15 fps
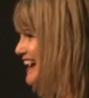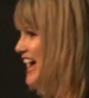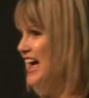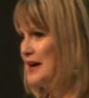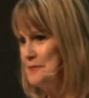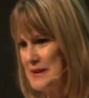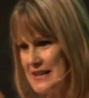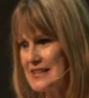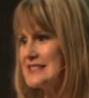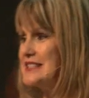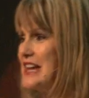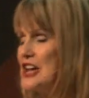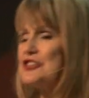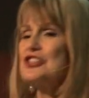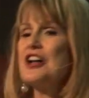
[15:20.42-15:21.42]
and because
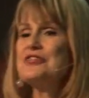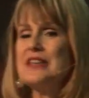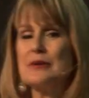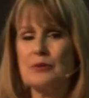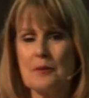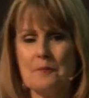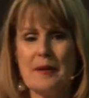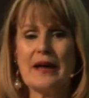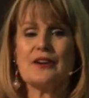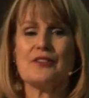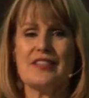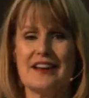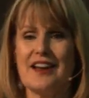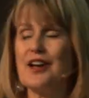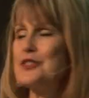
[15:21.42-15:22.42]
they thought they were better
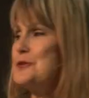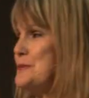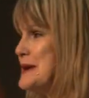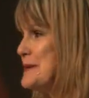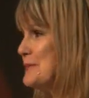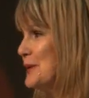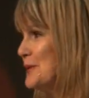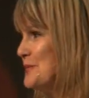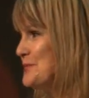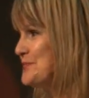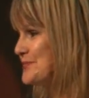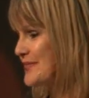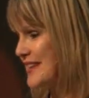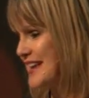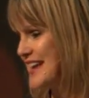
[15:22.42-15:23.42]
than other people.
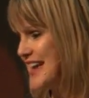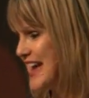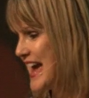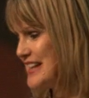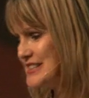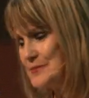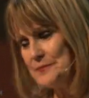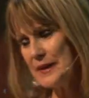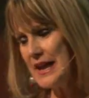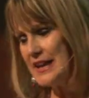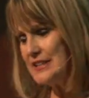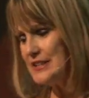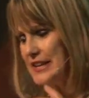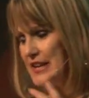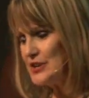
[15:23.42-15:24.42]
And,
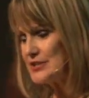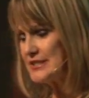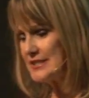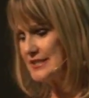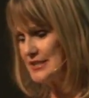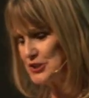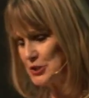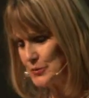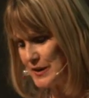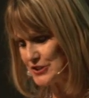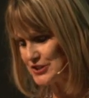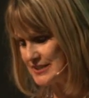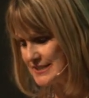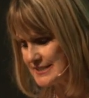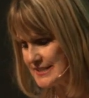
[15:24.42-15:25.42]
and here's a
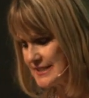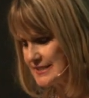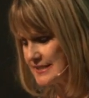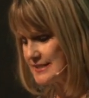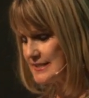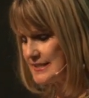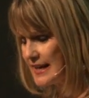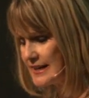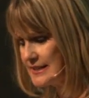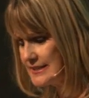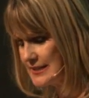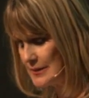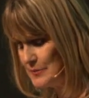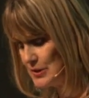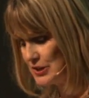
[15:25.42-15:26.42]
situation. It says in 2
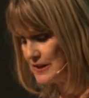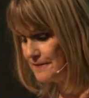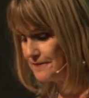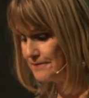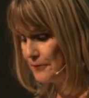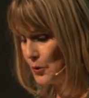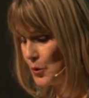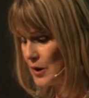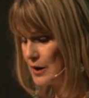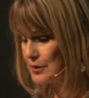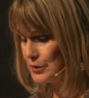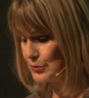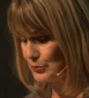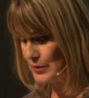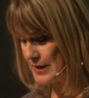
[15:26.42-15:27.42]
Timothy 4
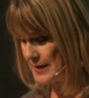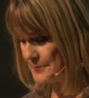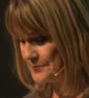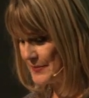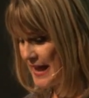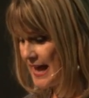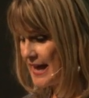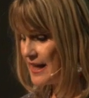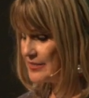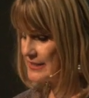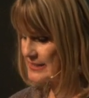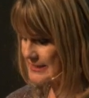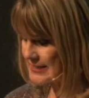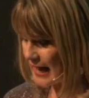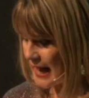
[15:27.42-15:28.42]
3, the
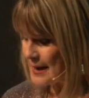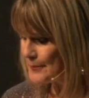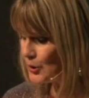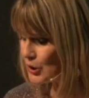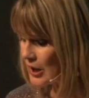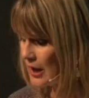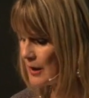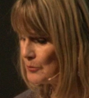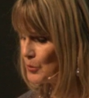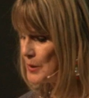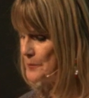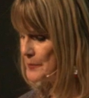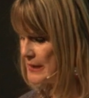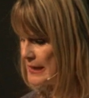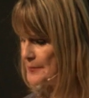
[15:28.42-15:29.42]
time will come when
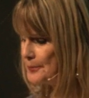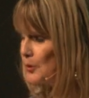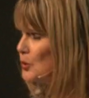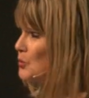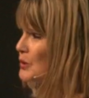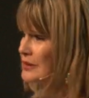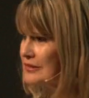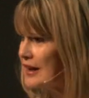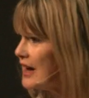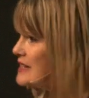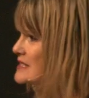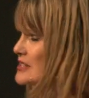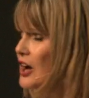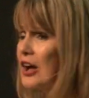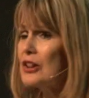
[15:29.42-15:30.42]
people will not
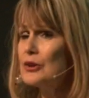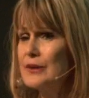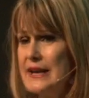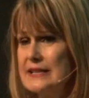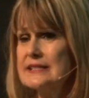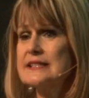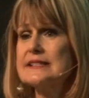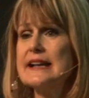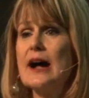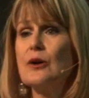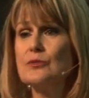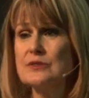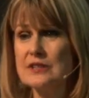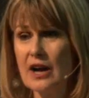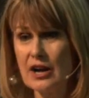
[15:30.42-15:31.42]
tolerate
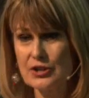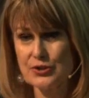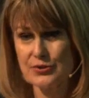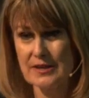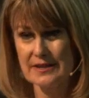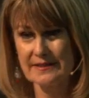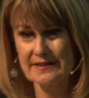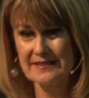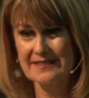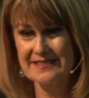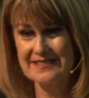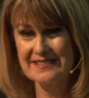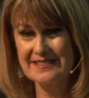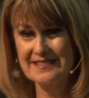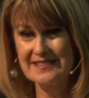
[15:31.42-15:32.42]
sound doctrine.
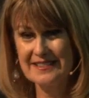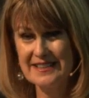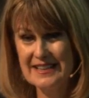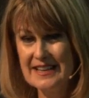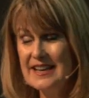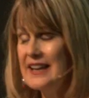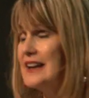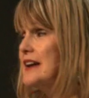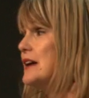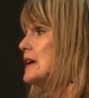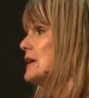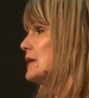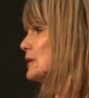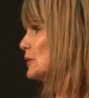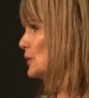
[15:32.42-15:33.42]

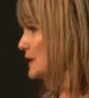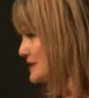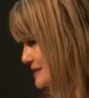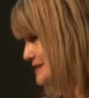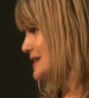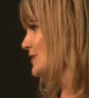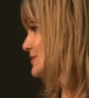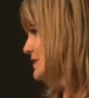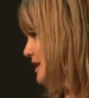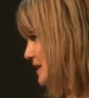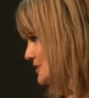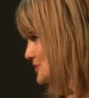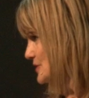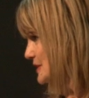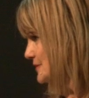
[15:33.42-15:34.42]
What is sound
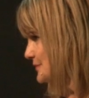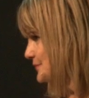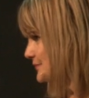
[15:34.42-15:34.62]
doctrine?